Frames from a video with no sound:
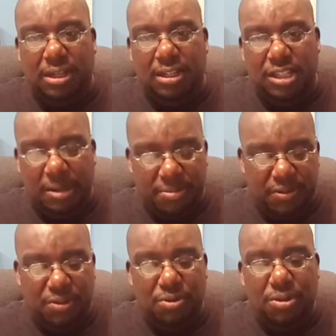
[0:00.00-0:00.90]
Some of you,
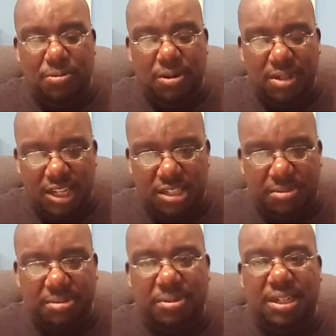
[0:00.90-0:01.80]
you want
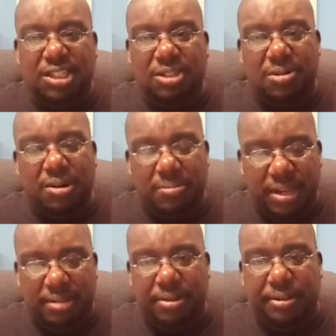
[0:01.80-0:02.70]
husbands because you want a
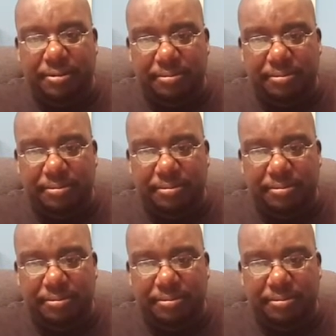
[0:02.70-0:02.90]
baby.